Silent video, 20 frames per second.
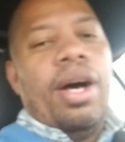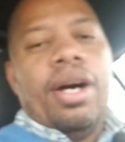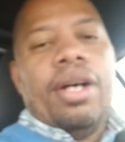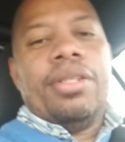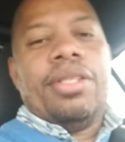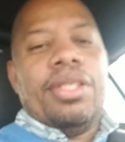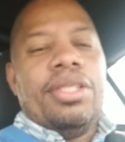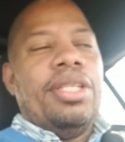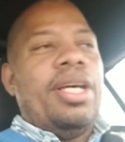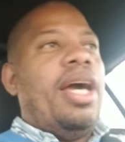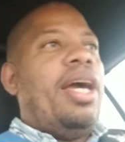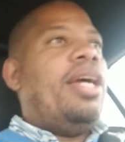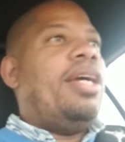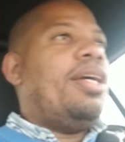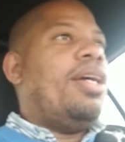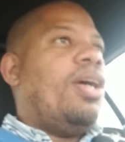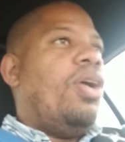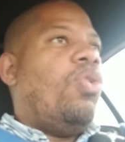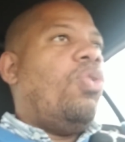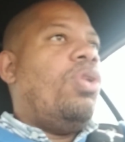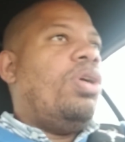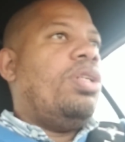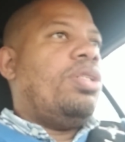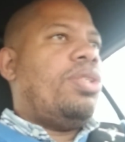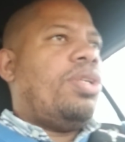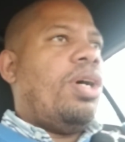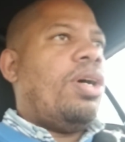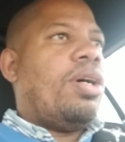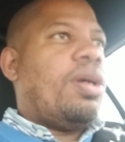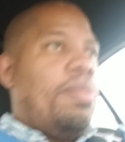Today, I want to
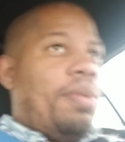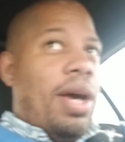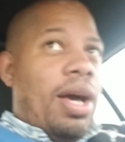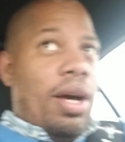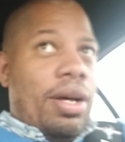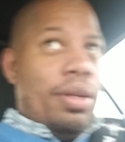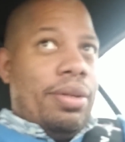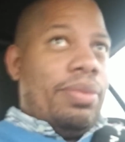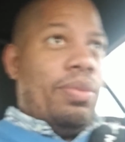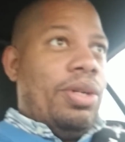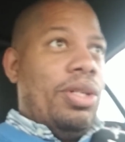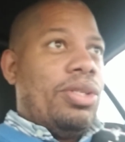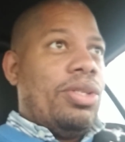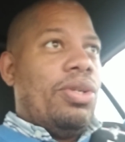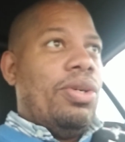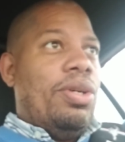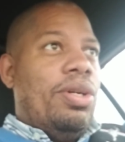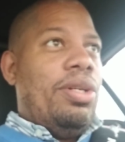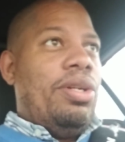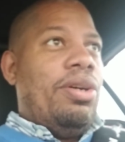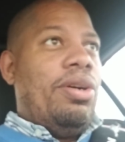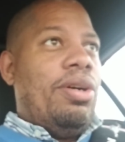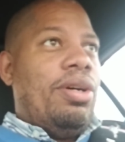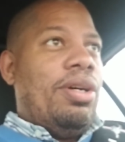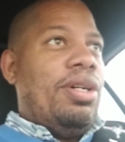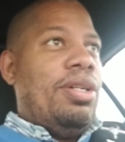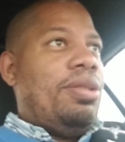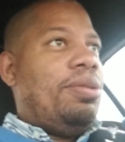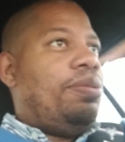talk about what's going on